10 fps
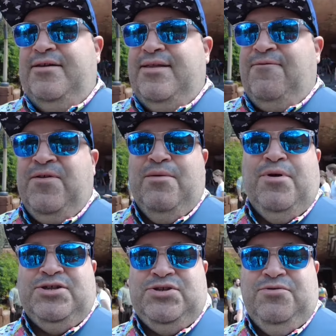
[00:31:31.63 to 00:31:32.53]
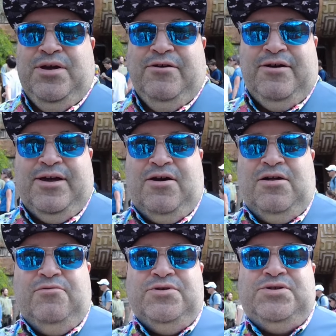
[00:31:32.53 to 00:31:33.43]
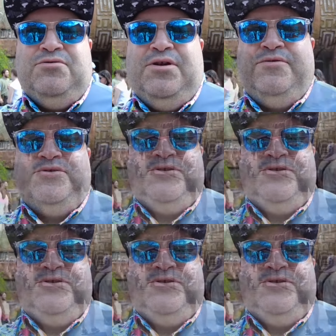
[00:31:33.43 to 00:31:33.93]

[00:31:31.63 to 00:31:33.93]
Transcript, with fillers: Definitely a must do here at Hollywood Studios.